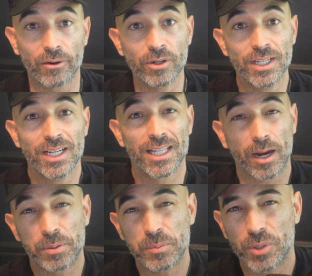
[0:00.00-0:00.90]
a lot
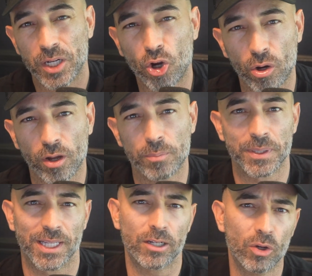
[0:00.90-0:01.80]
of people get caught up in
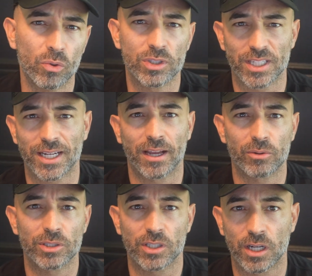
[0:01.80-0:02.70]
does that
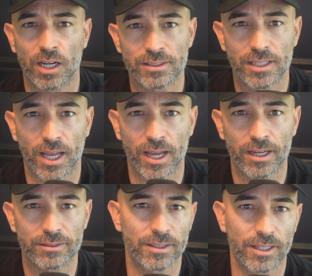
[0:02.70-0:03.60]
count as a
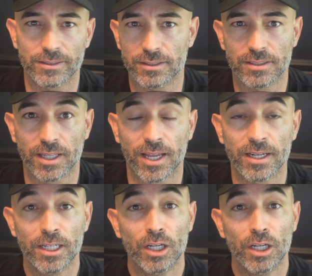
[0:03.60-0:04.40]
contact and this and that?